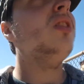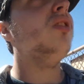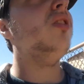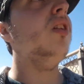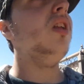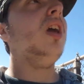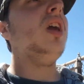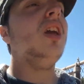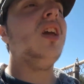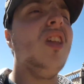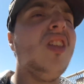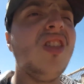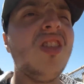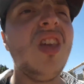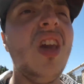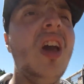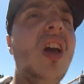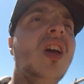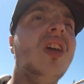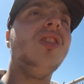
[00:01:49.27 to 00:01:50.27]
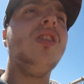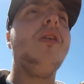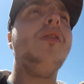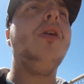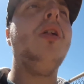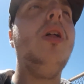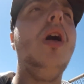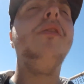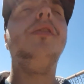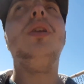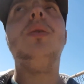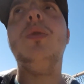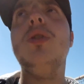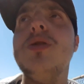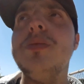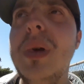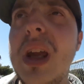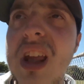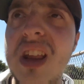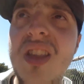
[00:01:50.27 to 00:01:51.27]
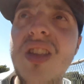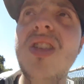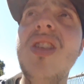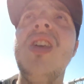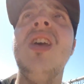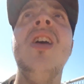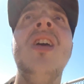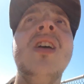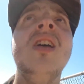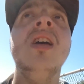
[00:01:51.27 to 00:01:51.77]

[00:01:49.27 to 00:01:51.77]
today is 7-Eleven, which means